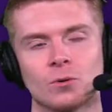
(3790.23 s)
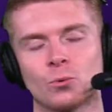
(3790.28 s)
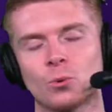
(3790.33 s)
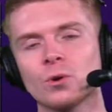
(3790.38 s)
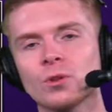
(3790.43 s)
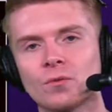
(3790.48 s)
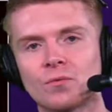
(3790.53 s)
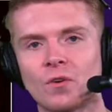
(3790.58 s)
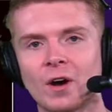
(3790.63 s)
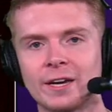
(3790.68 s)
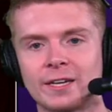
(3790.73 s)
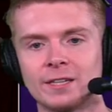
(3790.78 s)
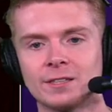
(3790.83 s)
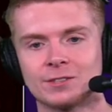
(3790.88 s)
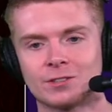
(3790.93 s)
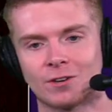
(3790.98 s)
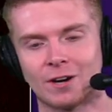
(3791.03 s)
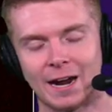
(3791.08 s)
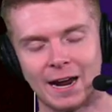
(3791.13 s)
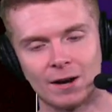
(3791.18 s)
where the
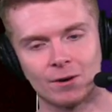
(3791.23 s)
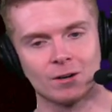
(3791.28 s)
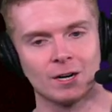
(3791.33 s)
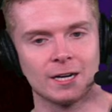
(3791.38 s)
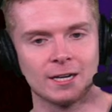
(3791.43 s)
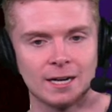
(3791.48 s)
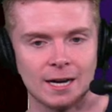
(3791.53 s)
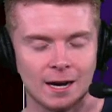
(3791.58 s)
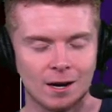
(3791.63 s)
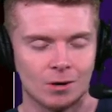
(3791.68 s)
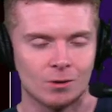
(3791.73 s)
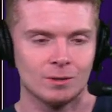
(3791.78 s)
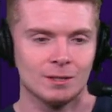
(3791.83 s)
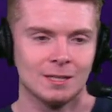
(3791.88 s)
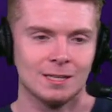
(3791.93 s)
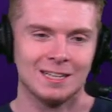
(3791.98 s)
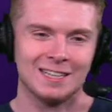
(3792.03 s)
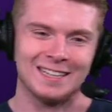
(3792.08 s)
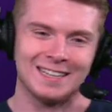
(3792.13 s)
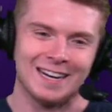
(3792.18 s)
Vikings are at right now,
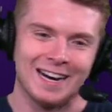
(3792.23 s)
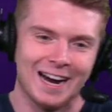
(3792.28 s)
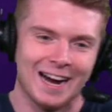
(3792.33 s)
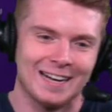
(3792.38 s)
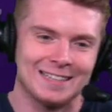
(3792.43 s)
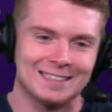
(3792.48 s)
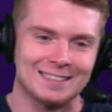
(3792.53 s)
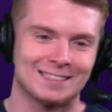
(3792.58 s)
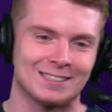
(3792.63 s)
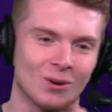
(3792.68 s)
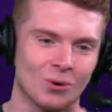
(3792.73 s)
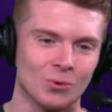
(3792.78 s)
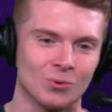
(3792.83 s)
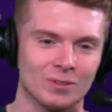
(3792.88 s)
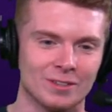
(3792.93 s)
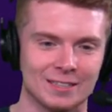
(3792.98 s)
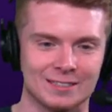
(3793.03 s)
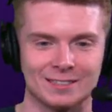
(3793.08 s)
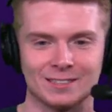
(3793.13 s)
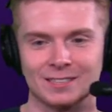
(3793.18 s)
I just
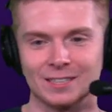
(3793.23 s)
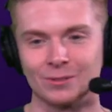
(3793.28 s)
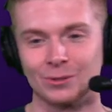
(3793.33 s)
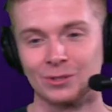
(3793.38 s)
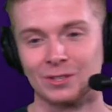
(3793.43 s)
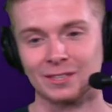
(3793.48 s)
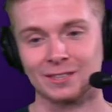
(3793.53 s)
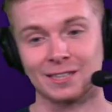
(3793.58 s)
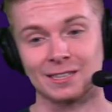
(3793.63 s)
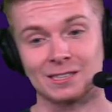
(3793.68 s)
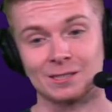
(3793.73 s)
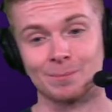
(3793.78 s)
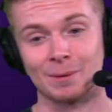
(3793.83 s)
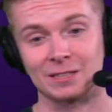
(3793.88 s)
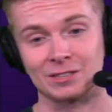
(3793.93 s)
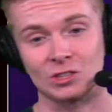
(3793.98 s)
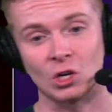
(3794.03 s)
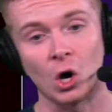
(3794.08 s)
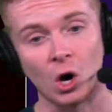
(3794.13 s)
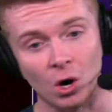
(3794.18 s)
don't necessarily think that's the
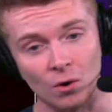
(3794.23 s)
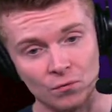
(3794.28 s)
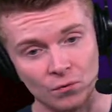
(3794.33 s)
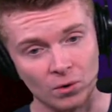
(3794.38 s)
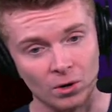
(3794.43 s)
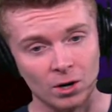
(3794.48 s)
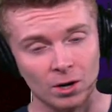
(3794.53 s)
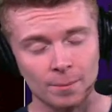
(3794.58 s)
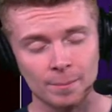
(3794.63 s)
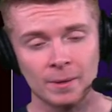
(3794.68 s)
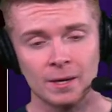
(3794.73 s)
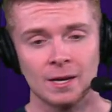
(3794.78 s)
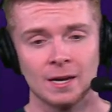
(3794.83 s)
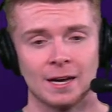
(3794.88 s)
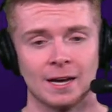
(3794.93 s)
best call for them.